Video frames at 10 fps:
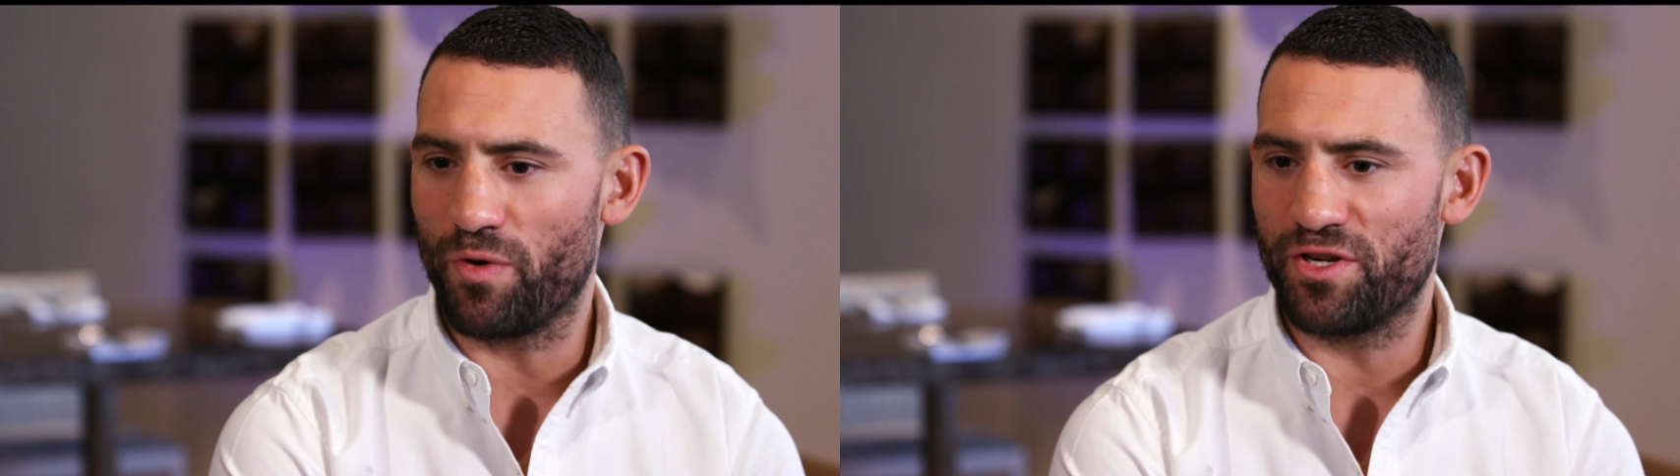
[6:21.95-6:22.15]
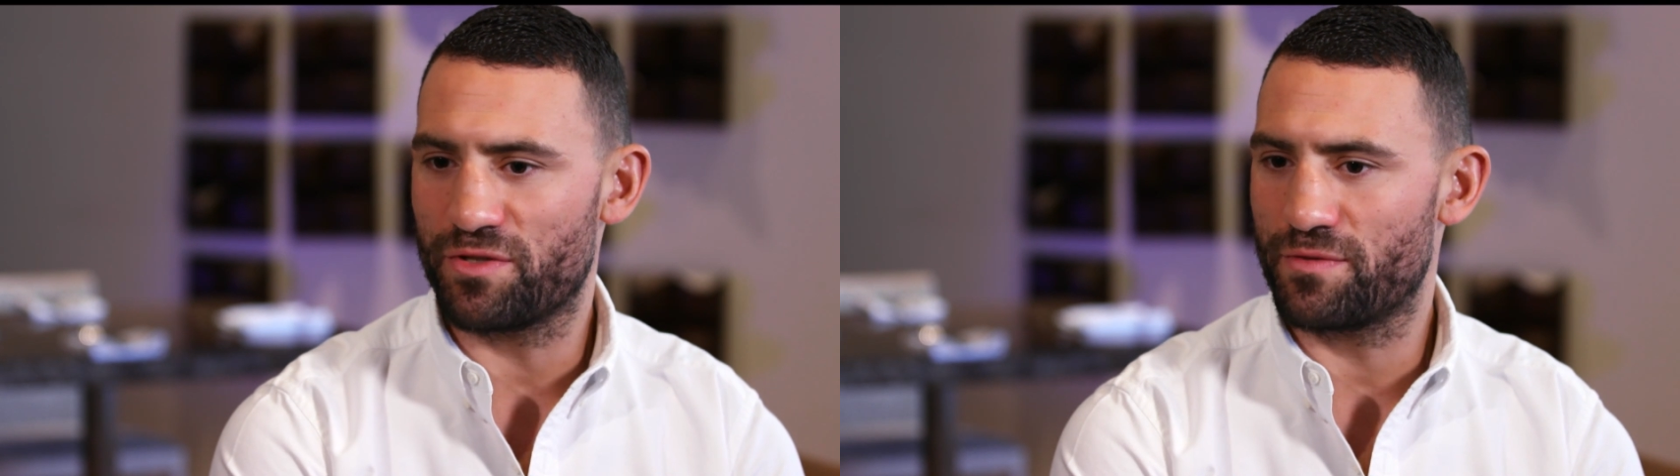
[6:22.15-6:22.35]

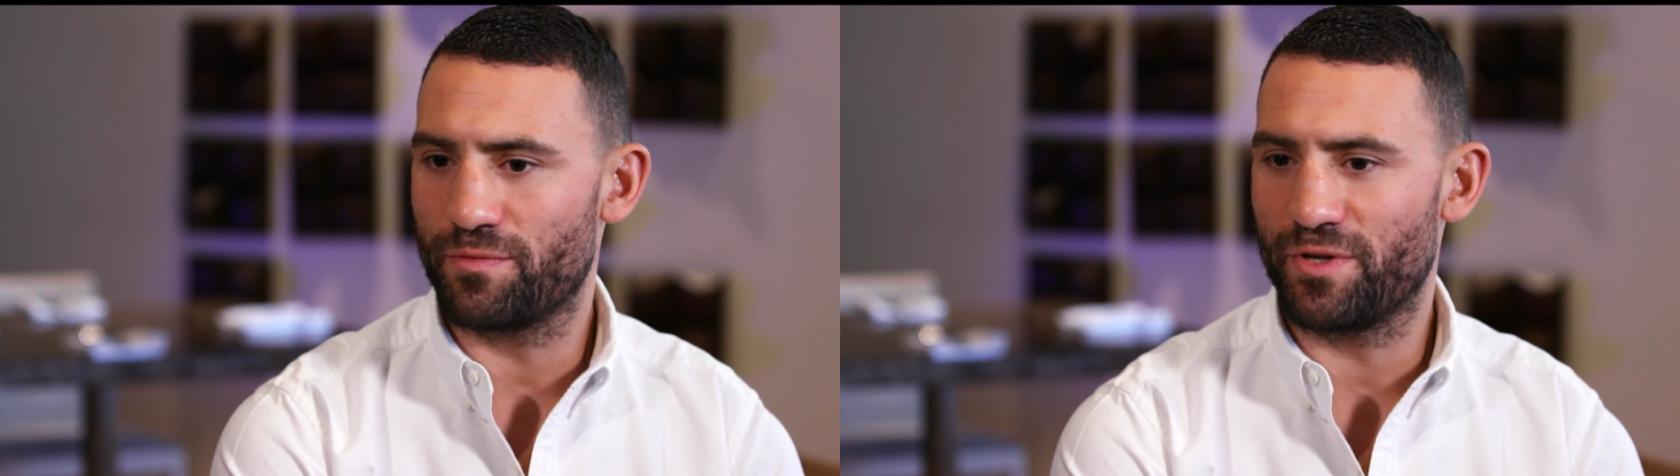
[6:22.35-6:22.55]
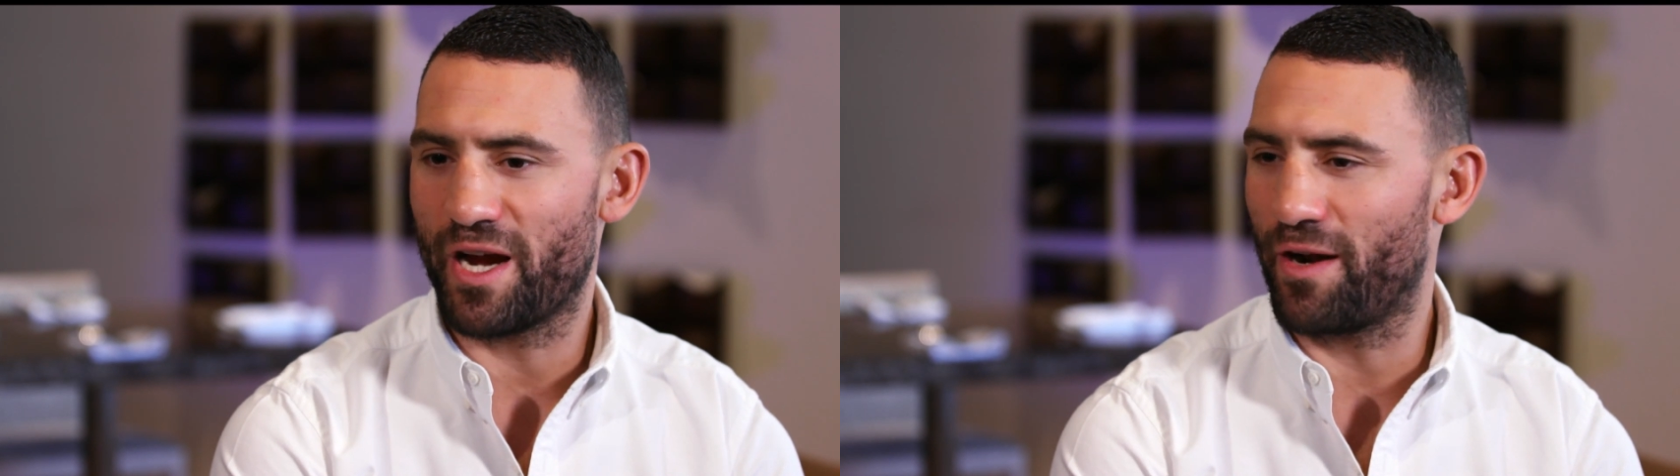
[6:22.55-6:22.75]
we
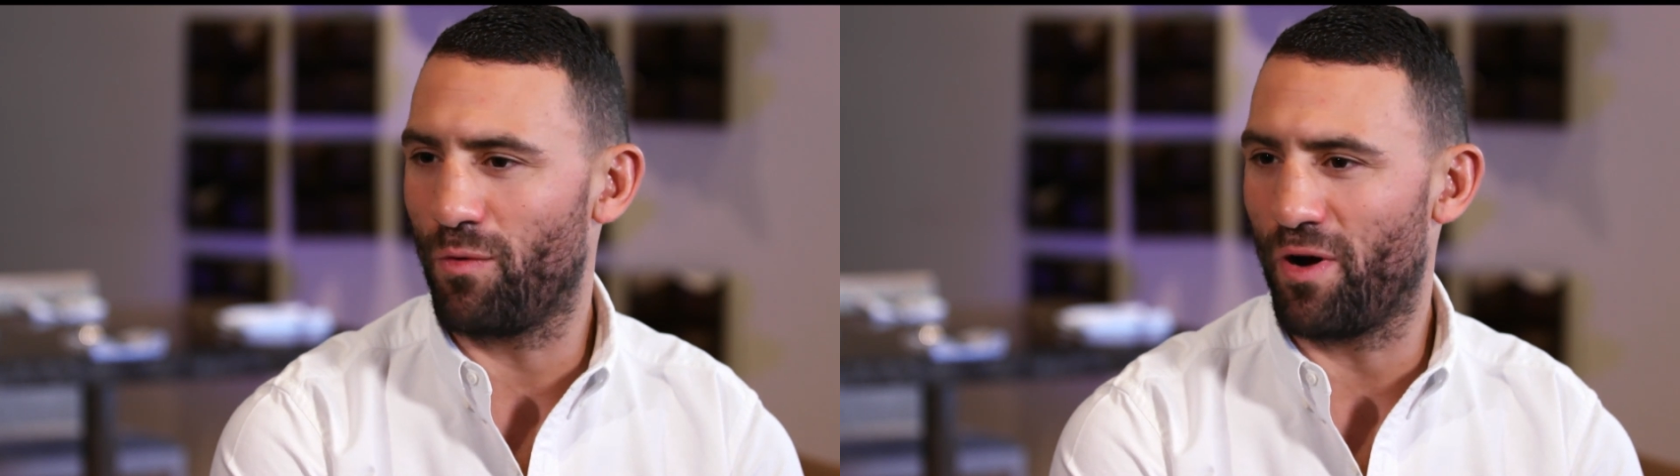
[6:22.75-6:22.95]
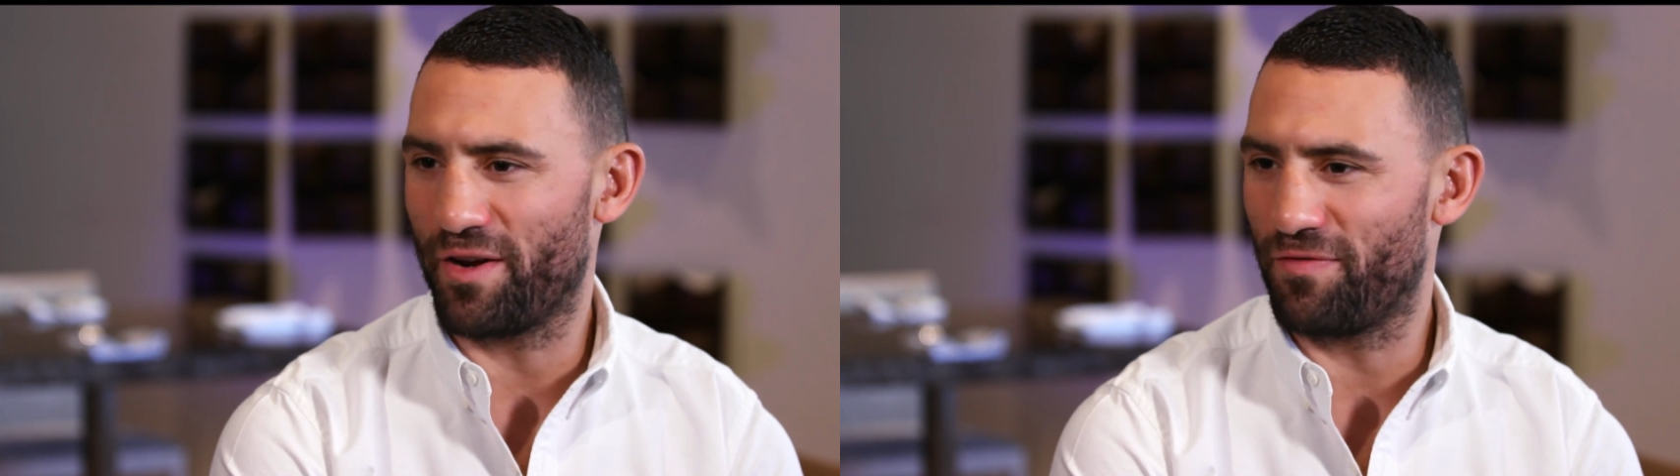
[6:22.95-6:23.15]
kind of
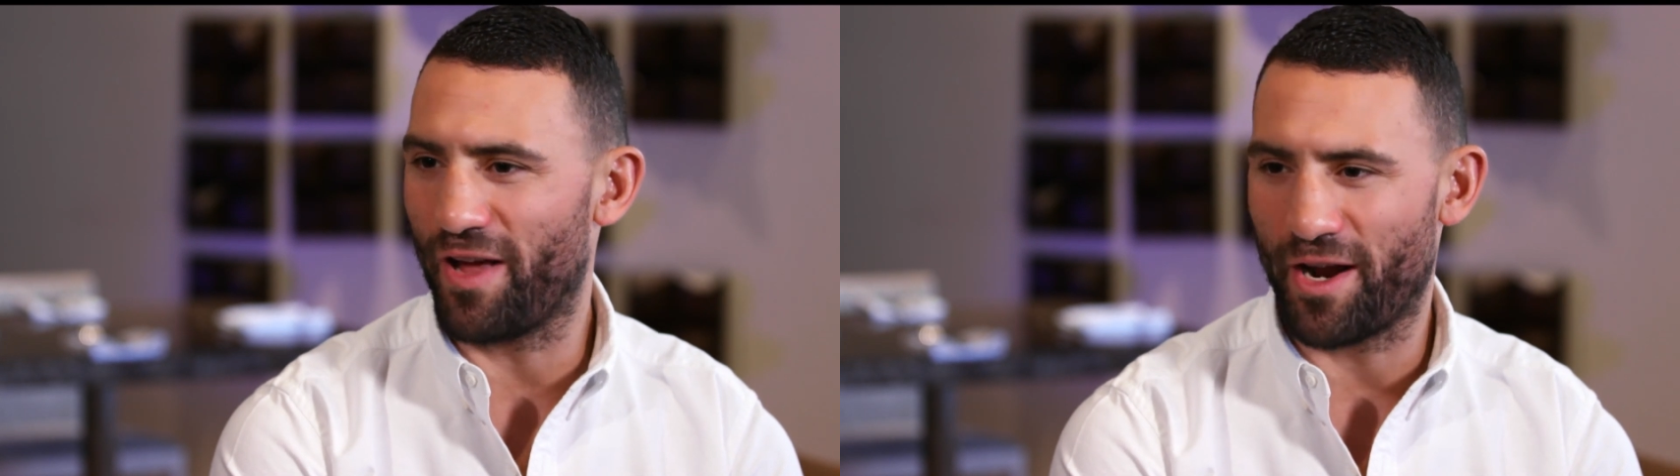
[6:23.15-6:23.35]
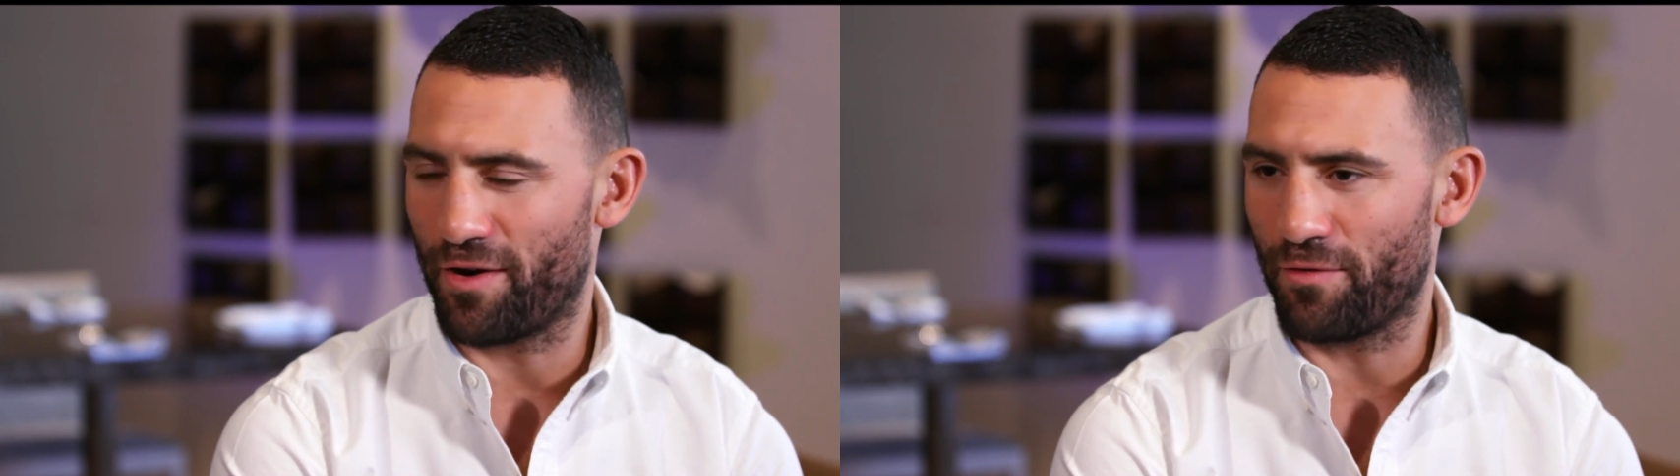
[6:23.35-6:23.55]
want to fly under